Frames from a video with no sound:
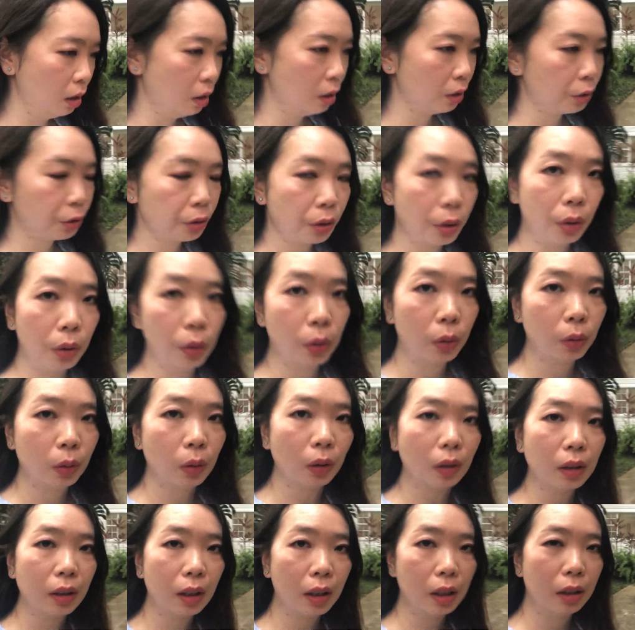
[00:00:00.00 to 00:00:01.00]
So
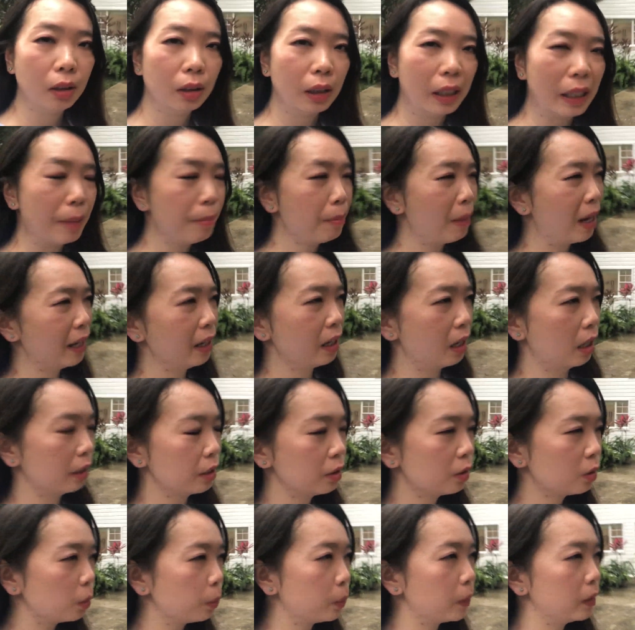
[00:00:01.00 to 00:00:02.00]
in my
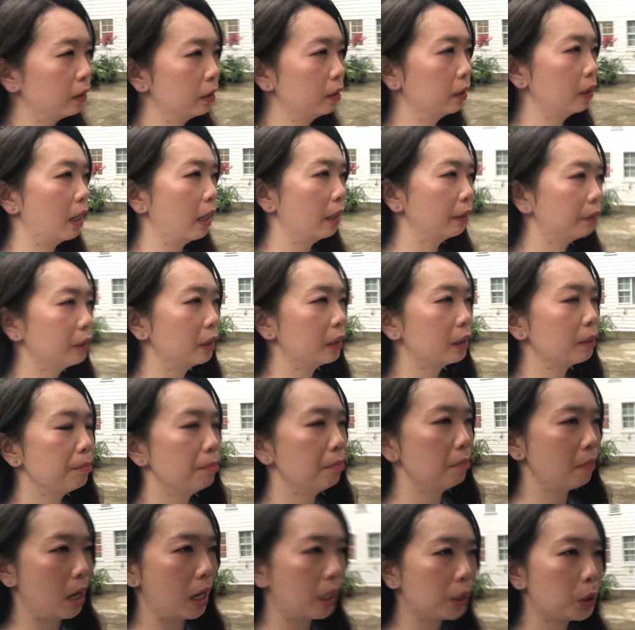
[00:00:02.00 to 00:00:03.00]
honest opinion, I think
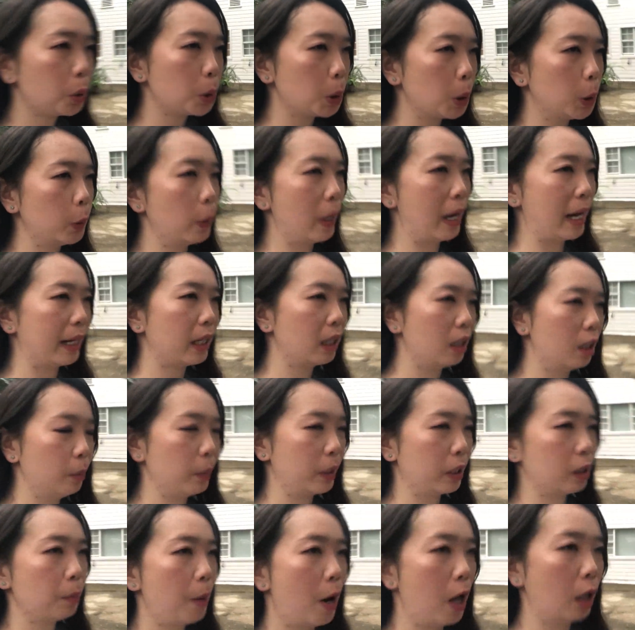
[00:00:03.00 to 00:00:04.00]

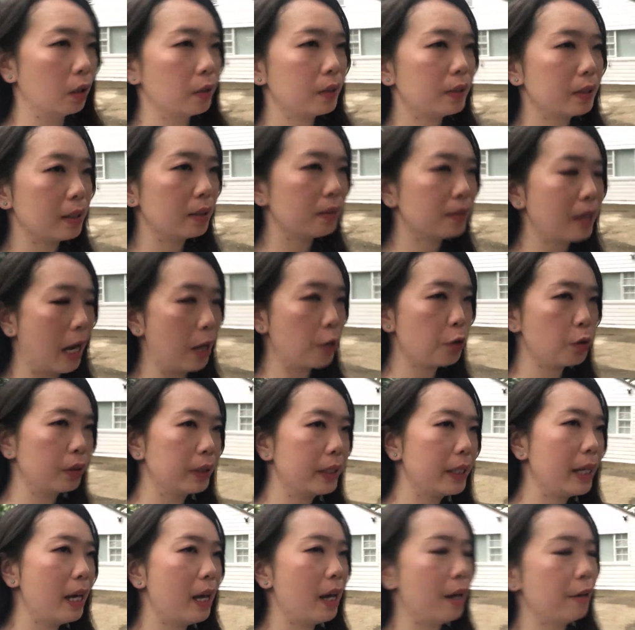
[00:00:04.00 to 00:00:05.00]
macroeconomic policies
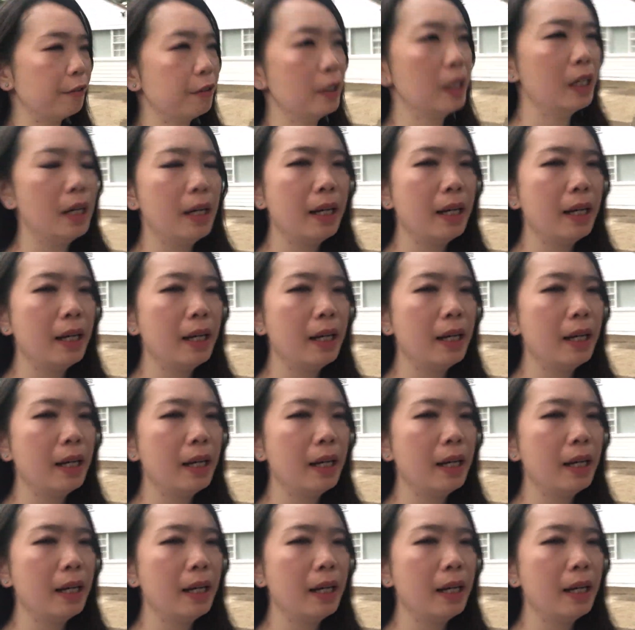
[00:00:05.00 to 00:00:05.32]
actually have